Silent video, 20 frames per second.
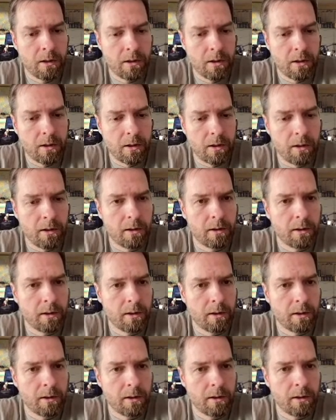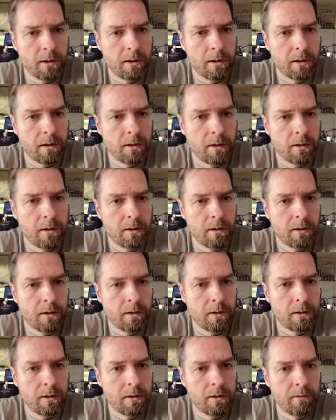Okay.
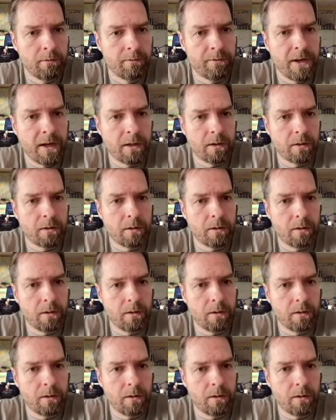In fact,